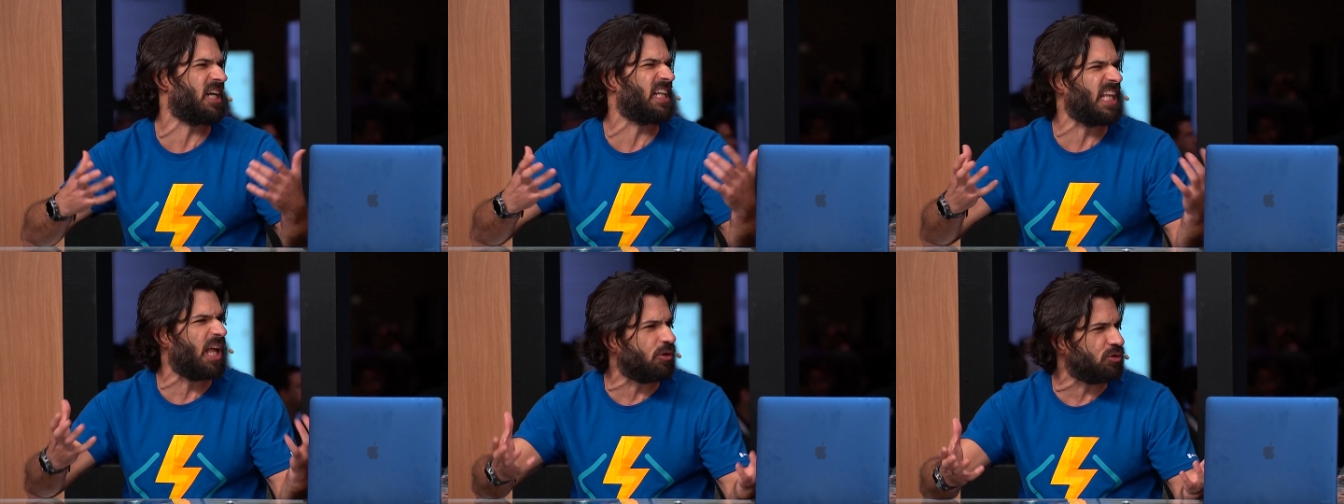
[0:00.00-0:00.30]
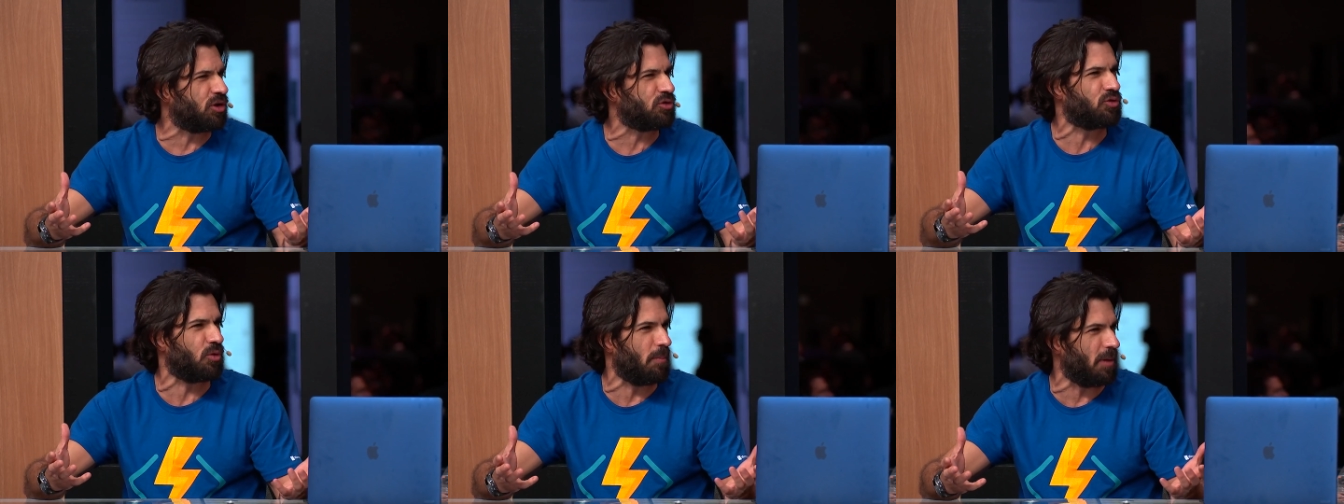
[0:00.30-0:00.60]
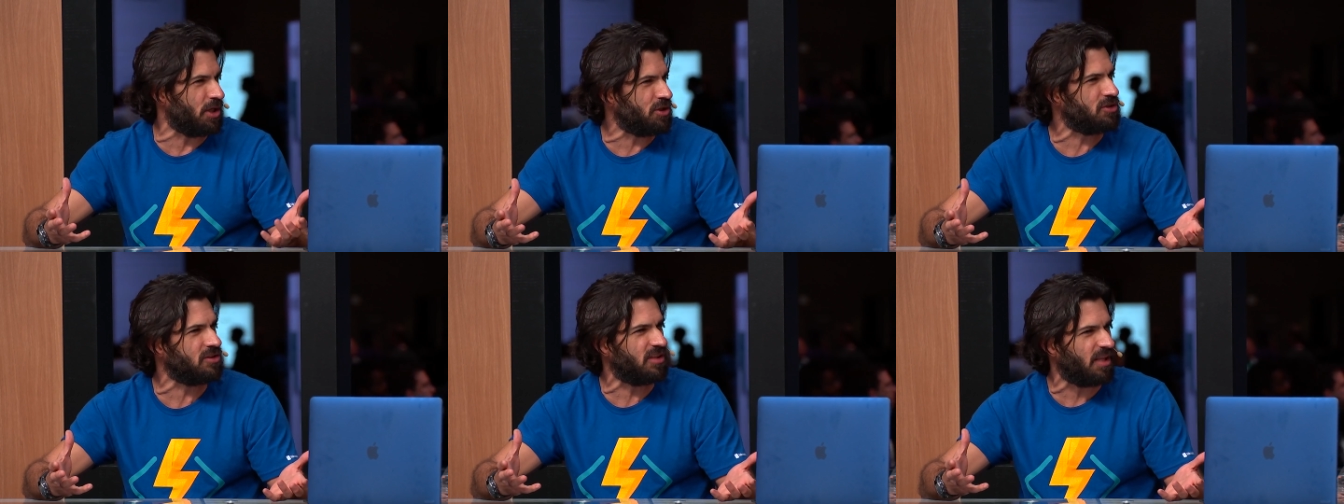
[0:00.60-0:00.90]
cloud
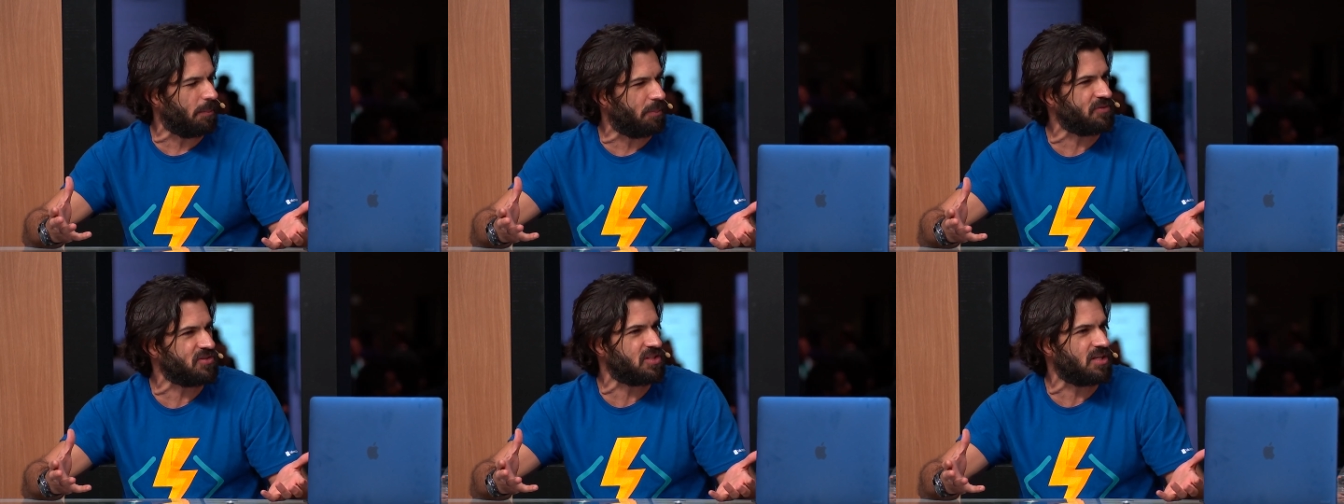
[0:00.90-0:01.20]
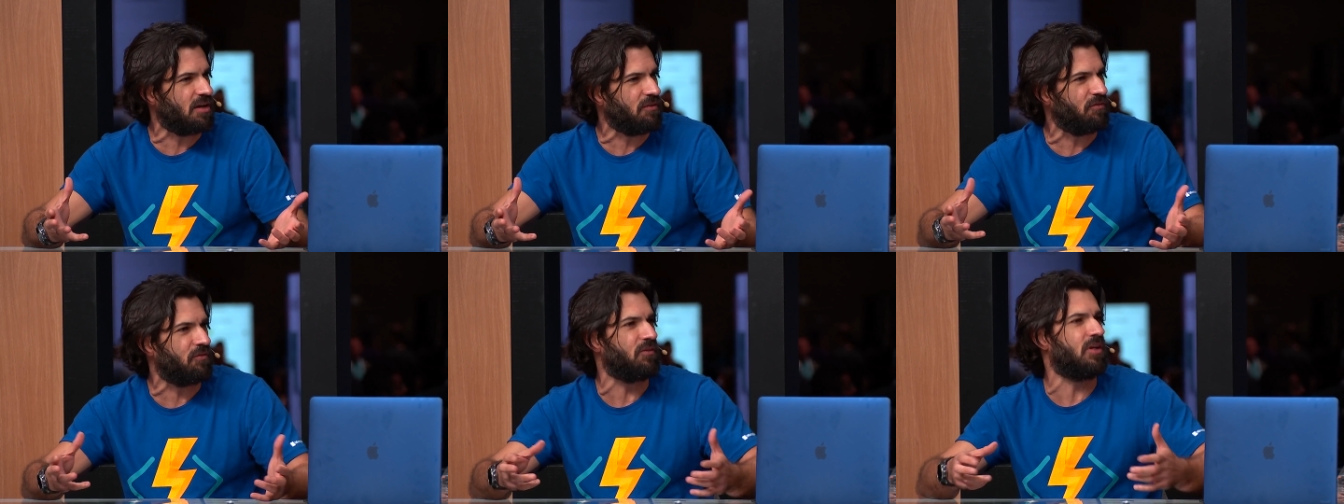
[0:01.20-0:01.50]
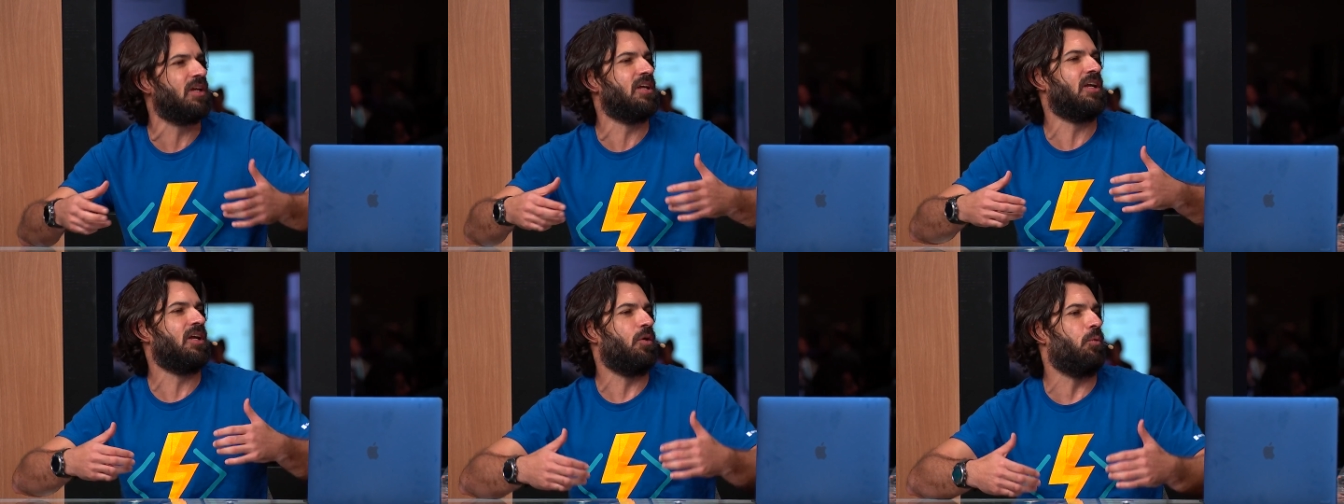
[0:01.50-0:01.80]
automation type of stuff
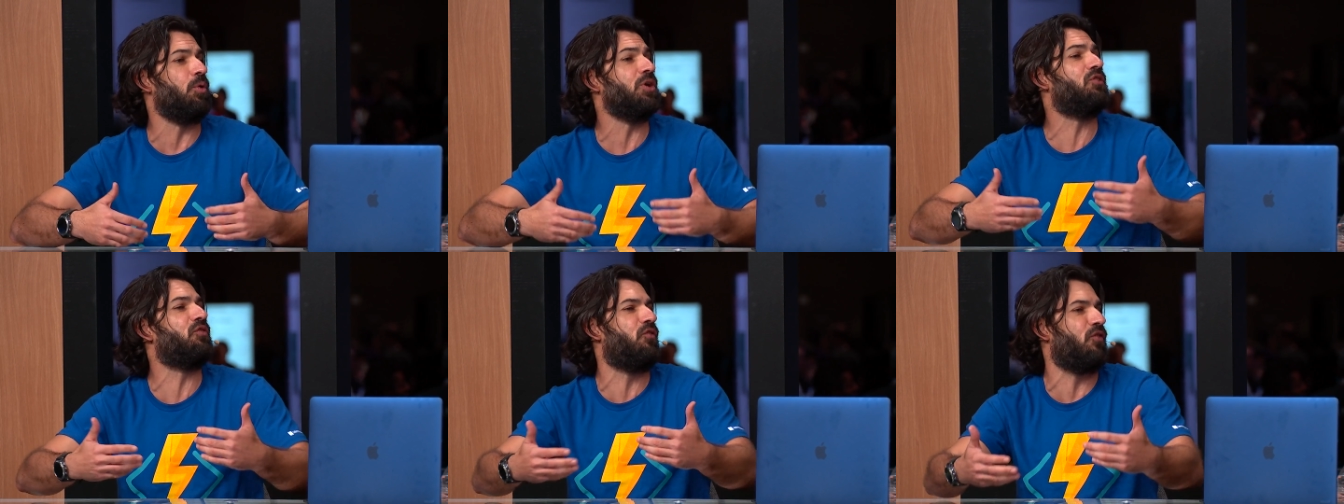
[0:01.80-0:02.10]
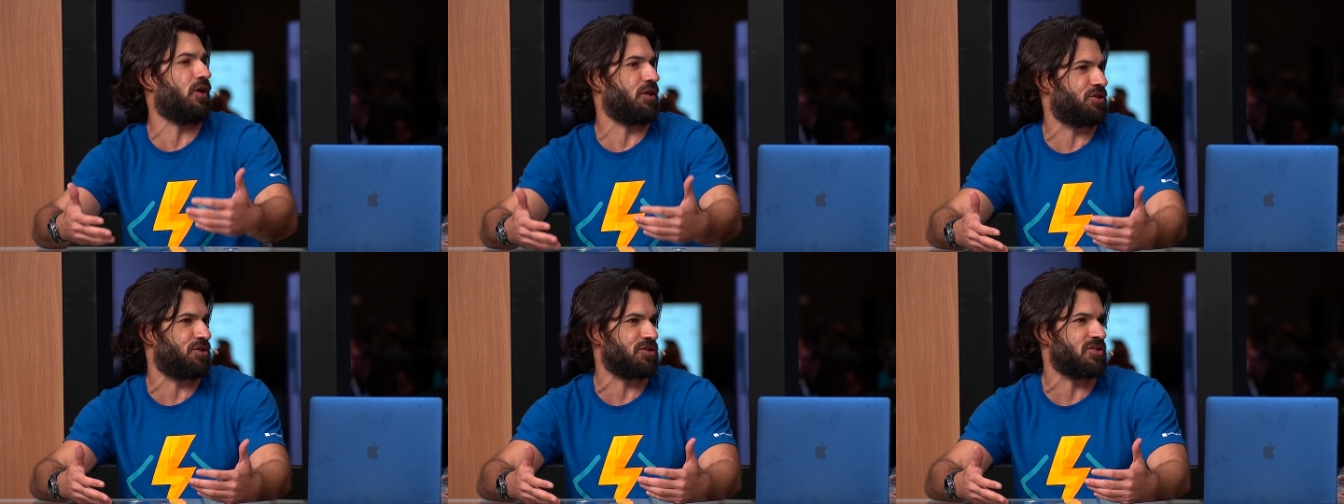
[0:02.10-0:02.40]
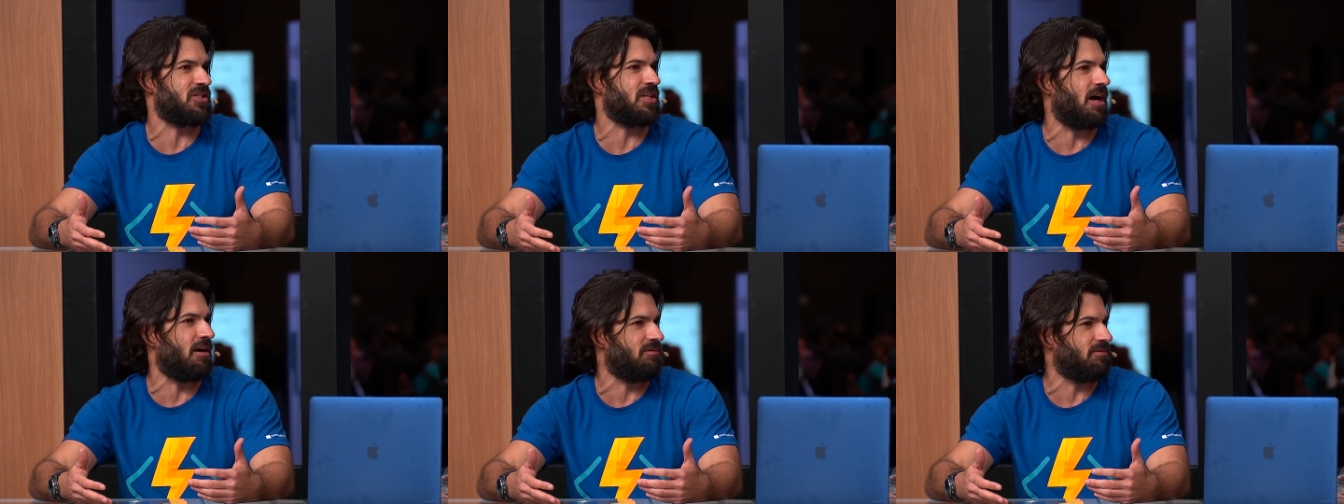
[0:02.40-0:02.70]
with
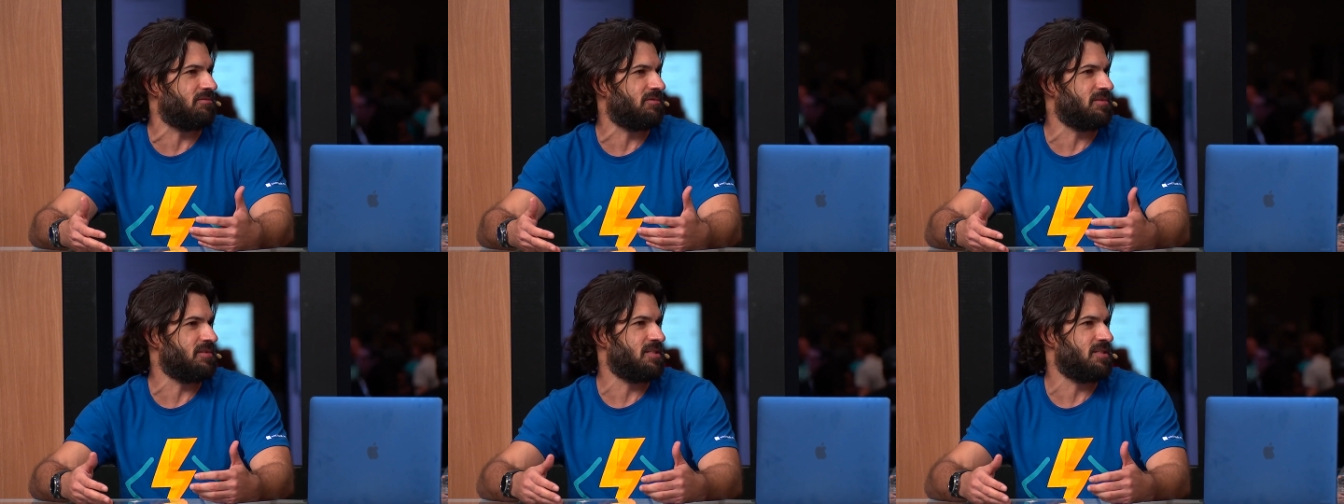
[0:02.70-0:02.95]
functions now.